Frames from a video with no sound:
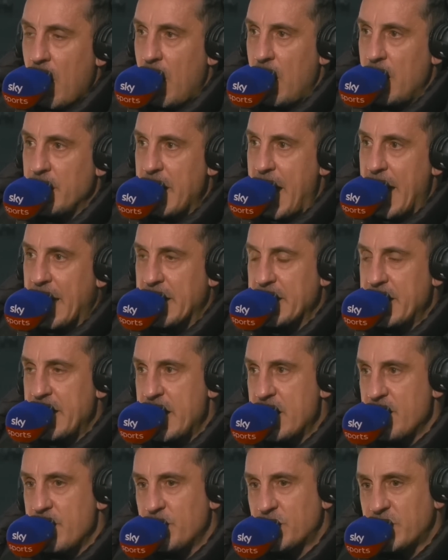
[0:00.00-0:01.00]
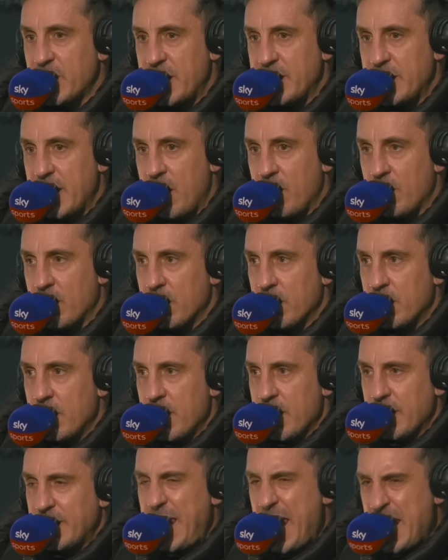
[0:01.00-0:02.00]
and I can hear him saying now,
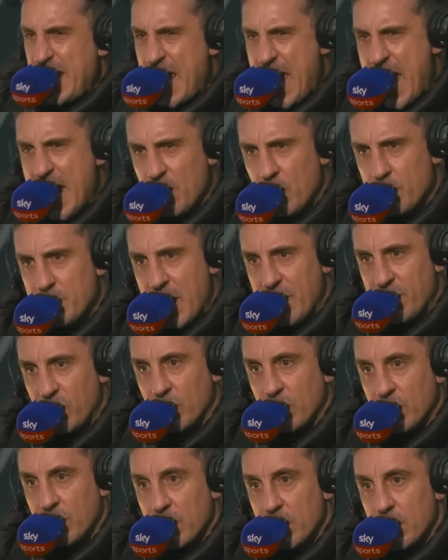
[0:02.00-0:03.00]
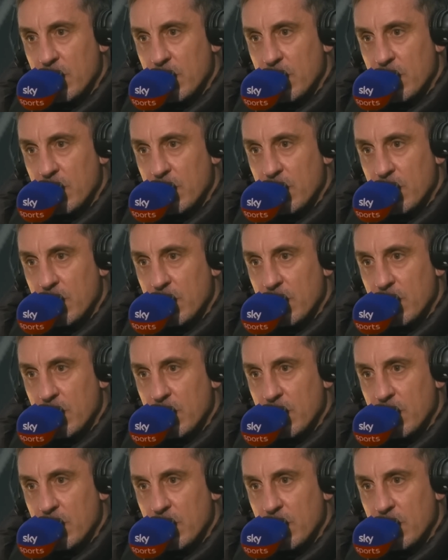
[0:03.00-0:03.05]
get your head up, Neville.